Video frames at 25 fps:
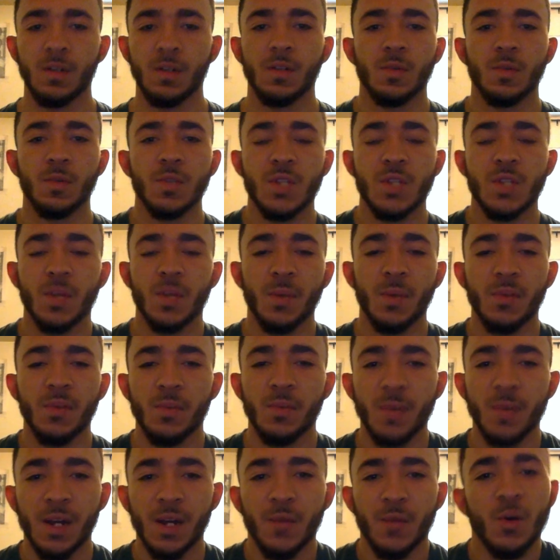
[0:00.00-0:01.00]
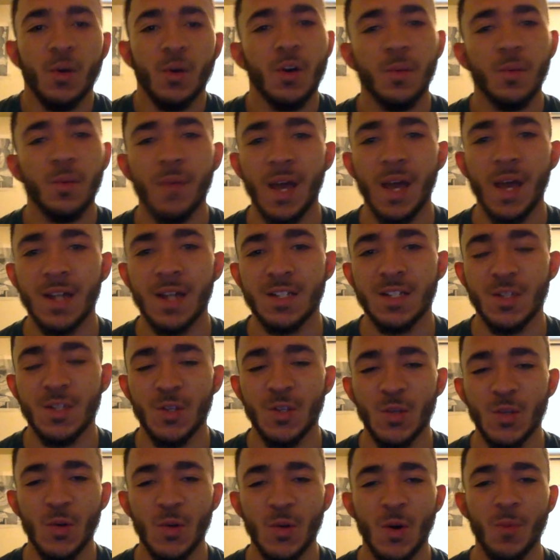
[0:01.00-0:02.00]
What's up, everybody? Welcome back to the
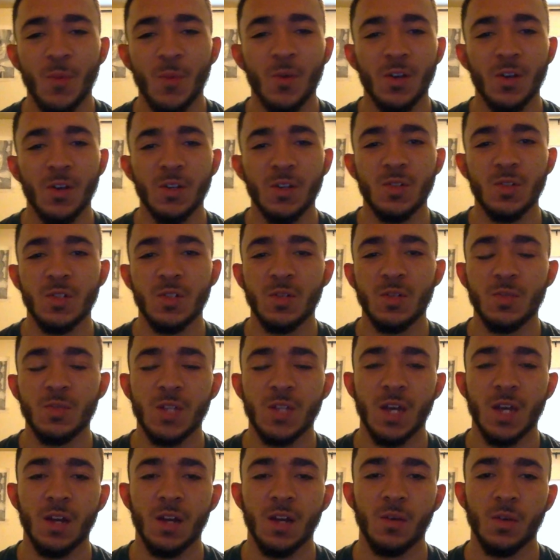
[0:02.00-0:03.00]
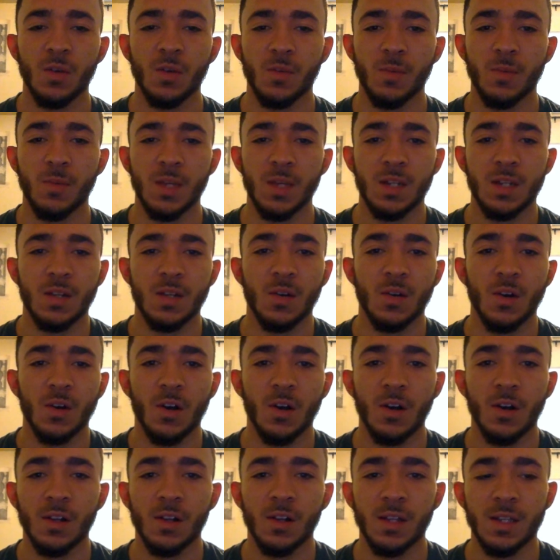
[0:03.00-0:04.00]
You Are More YouTube channel with me, Daryl
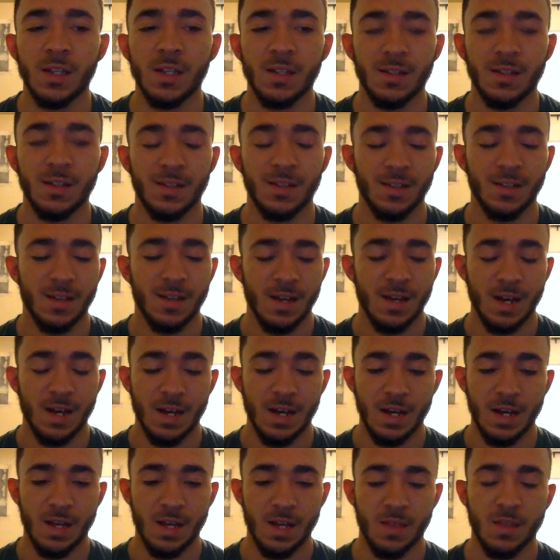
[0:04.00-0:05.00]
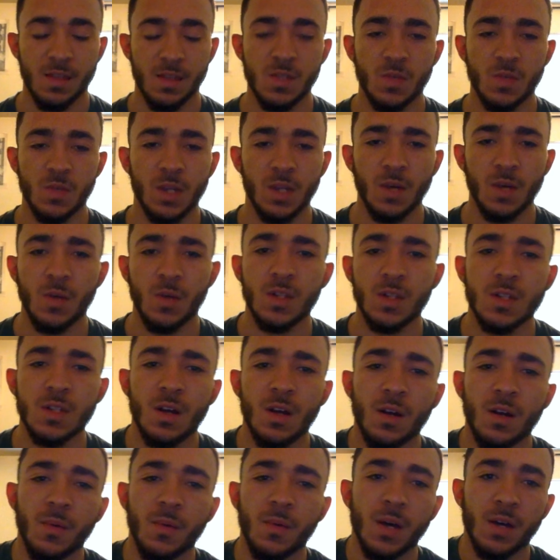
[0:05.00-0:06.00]
Harley. This week, I want to
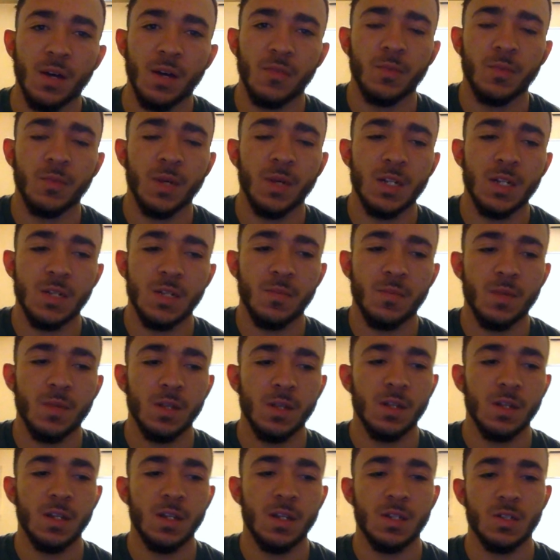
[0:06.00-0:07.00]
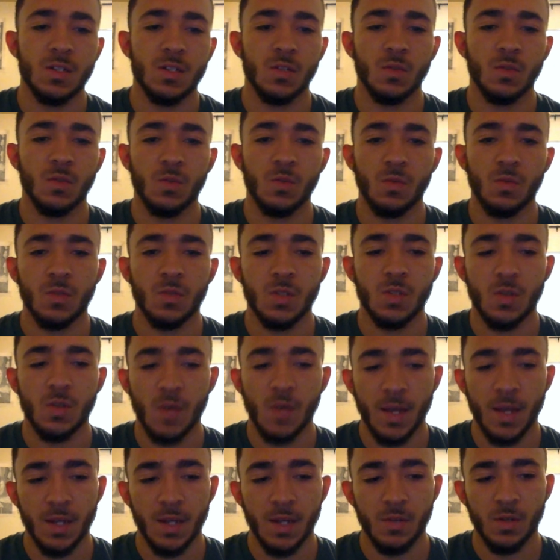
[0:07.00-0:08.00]
talk about everybody's ability to
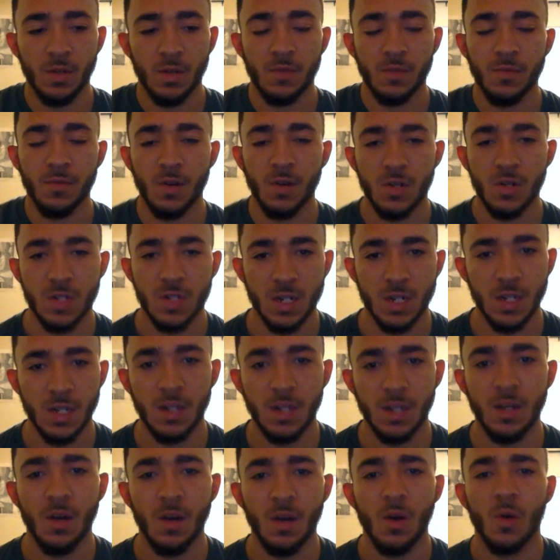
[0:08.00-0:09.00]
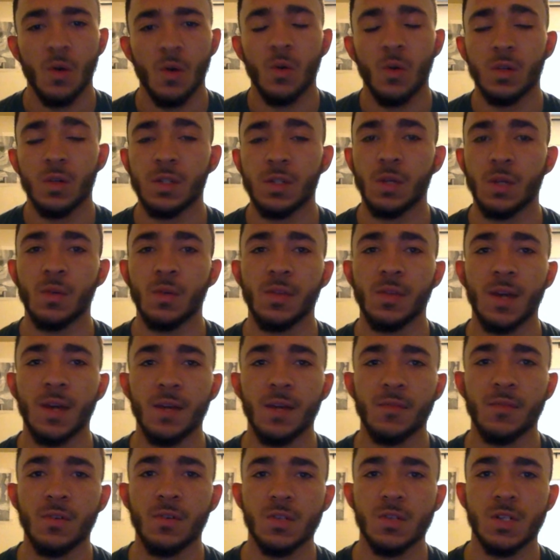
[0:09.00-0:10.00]
handle adversity or deal with
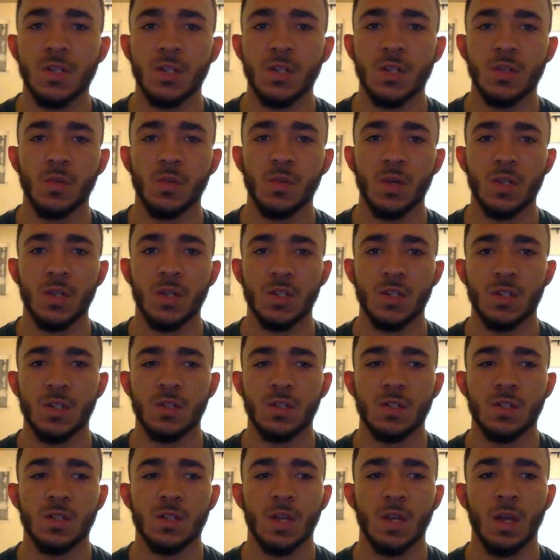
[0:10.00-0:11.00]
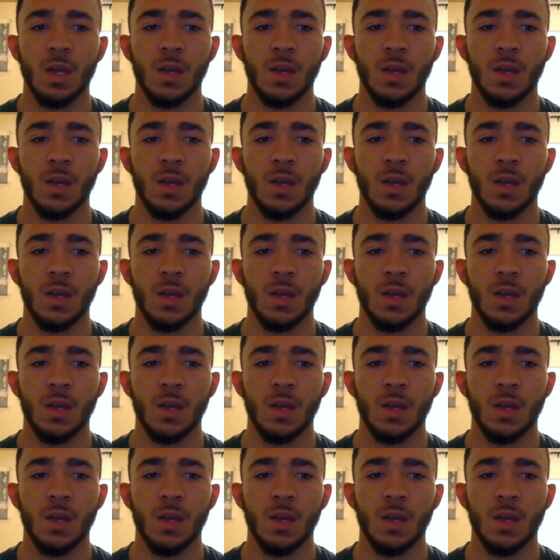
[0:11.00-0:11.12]
adverse situations.